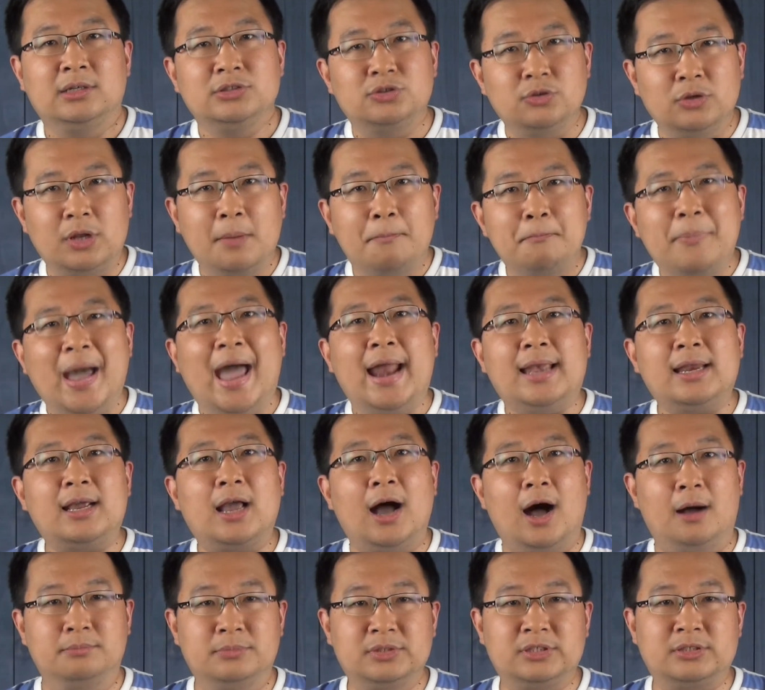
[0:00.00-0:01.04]
So the bat
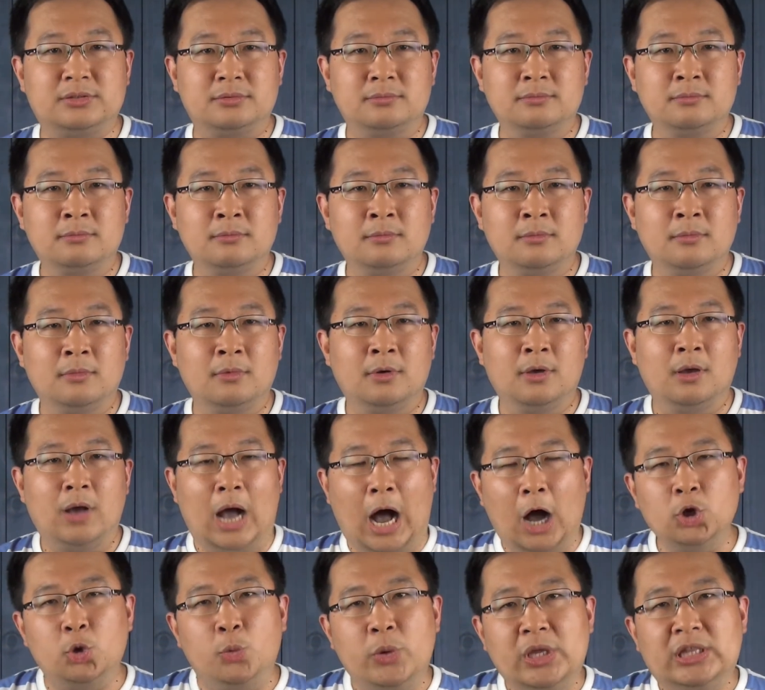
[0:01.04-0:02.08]
comes.
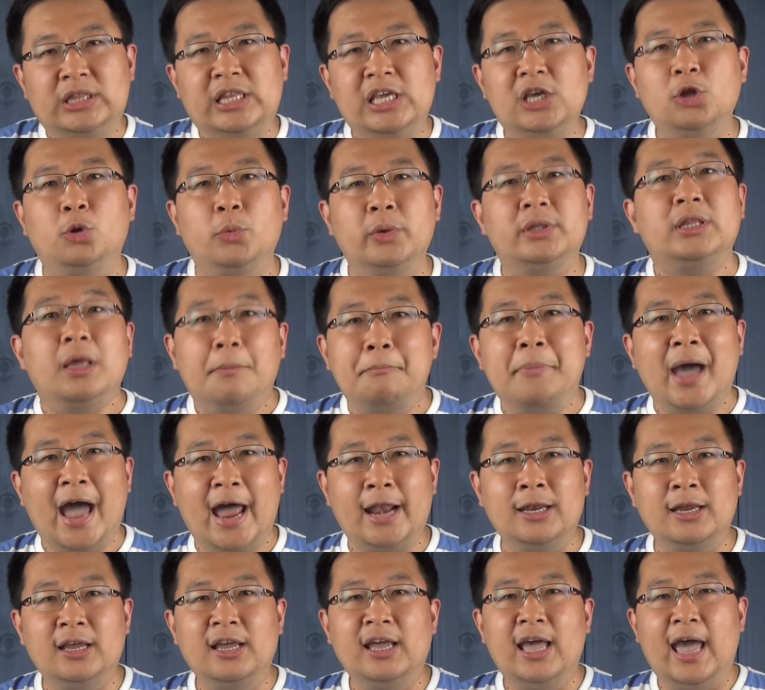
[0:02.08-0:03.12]
How do we deal with the
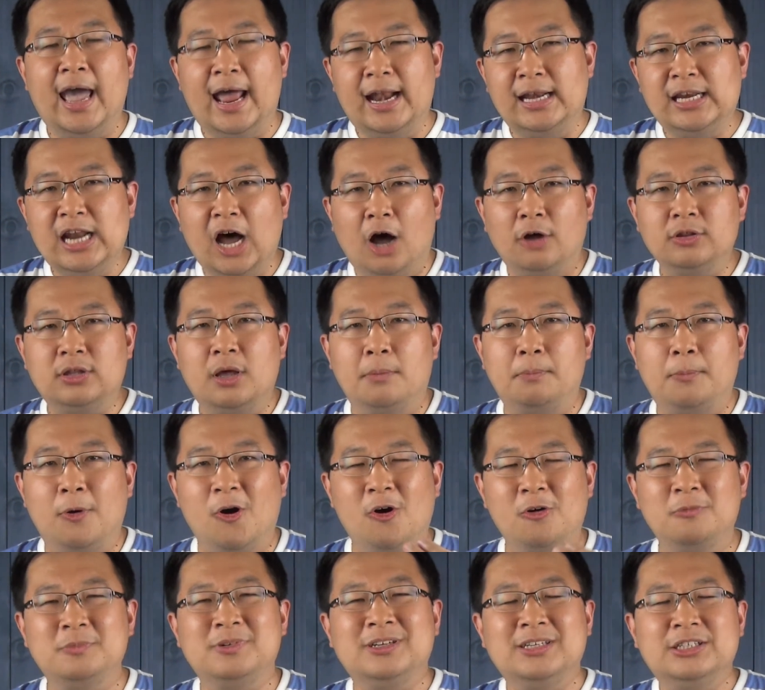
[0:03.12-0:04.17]
bat? And now the
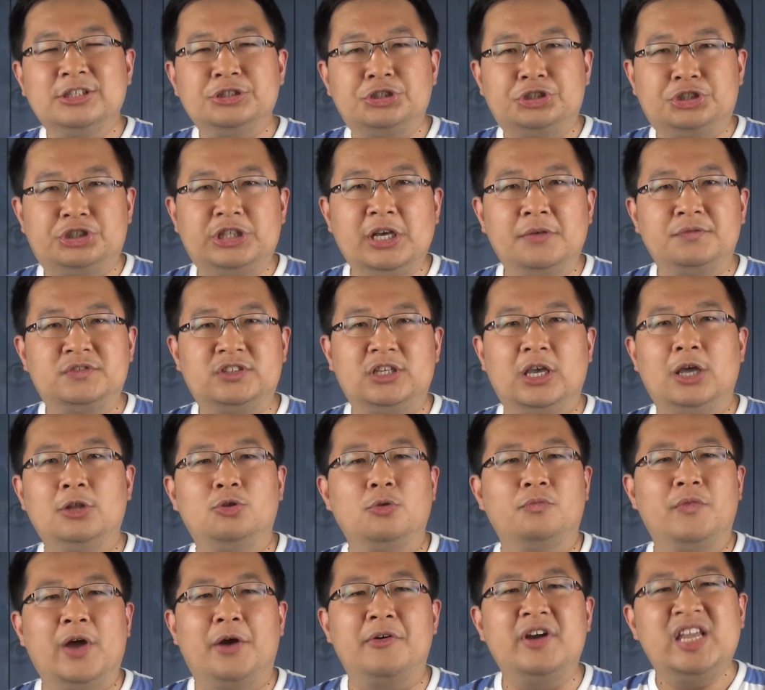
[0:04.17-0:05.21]
poem shifts
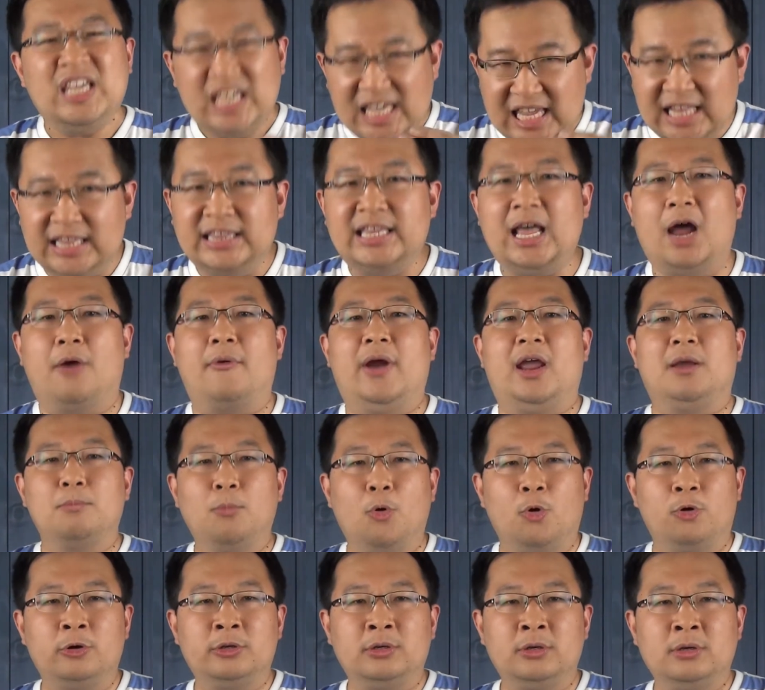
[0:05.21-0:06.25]
into very indirect
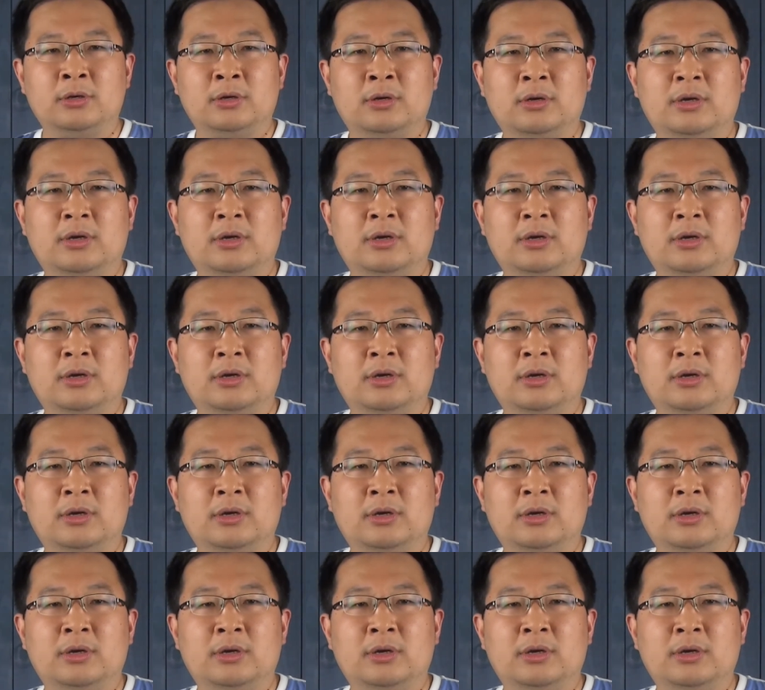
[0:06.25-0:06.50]
mode.